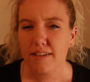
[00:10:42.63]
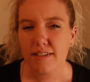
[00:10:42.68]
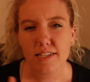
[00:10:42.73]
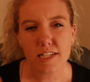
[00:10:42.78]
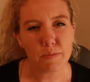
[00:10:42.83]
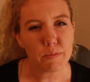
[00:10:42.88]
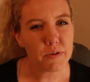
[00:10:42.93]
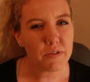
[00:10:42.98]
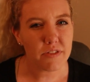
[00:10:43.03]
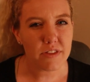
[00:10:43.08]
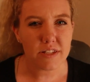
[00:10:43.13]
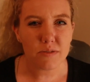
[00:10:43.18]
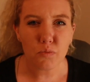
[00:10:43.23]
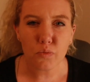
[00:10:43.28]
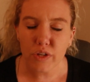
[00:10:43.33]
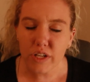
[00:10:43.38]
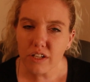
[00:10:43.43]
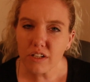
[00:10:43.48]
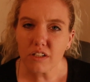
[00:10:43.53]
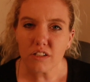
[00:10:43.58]
some of the
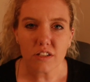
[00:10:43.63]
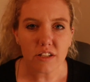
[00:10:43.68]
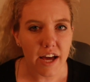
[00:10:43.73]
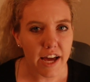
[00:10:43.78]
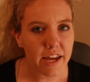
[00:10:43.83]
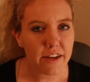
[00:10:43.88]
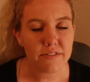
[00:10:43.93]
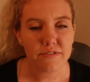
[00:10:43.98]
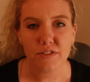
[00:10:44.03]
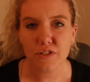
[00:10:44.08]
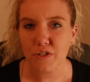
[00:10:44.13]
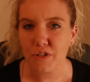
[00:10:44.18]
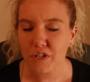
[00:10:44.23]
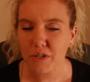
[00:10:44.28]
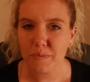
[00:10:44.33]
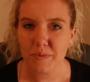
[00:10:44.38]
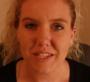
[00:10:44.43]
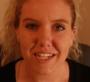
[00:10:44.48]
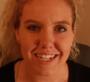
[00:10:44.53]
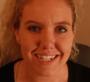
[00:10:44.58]
real life
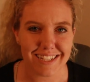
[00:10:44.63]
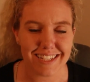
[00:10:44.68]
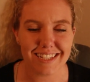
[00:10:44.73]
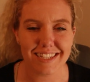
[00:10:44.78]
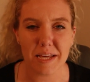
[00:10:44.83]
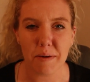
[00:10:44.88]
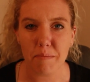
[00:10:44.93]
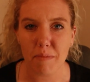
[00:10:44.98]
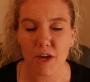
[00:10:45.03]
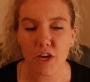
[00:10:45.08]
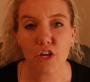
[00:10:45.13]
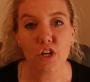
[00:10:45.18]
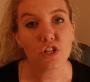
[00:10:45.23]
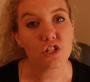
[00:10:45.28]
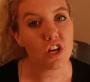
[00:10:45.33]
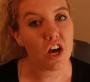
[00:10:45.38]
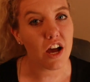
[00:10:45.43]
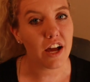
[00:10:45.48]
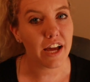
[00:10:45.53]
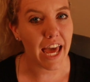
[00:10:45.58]
circumstances that make your
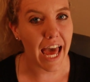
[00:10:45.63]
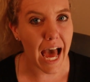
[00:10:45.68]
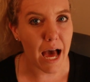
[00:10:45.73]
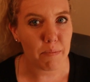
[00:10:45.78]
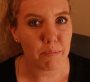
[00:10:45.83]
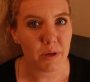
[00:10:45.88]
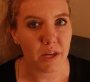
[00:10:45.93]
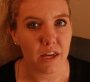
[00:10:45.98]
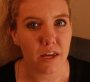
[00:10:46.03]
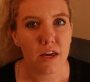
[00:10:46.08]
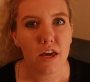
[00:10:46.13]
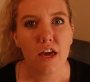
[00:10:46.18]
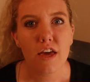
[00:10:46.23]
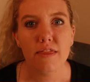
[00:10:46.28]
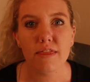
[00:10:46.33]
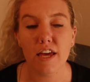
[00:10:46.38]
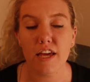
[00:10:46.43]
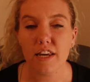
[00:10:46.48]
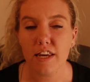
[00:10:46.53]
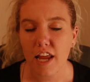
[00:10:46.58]
dog happy
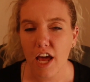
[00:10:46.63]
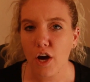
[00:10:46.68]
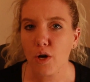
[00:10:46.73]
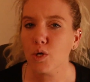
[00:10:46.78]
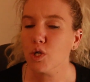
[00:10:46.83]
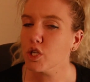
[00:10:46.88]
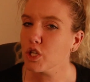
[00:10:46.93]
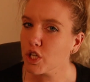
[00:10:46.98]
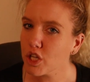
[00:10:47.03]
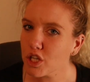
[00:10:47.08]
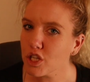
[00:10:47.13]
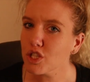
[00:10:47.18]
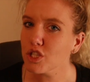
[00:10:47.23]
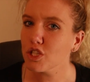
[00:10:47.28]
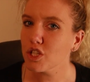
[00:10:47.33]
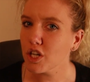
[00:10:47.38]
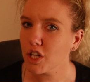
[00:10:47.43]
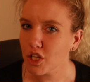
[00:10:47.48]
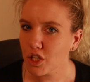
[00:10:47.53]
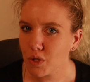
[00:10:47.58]
that now you're gonna
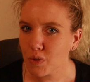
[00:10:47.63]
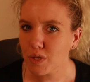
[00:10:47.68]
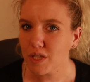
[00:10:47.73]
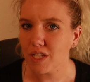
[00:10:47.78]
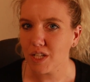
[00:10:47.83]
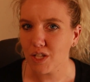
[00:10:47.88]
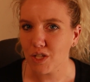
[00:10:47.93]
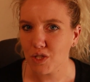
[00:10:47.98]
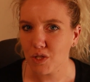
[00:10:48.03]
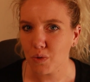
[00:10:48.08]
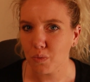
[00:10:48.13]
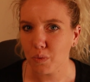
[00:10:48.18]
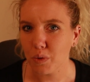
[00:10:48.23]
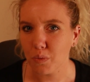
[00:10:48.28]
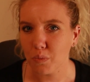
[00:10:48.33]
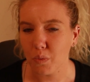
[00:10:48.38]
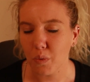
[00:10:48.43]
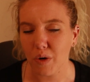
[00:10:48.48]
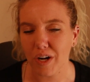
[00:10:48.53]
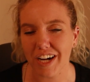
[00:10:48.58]
start using as a
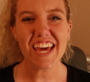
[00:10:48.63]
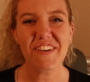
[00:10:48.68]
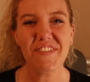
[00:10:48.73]
reward.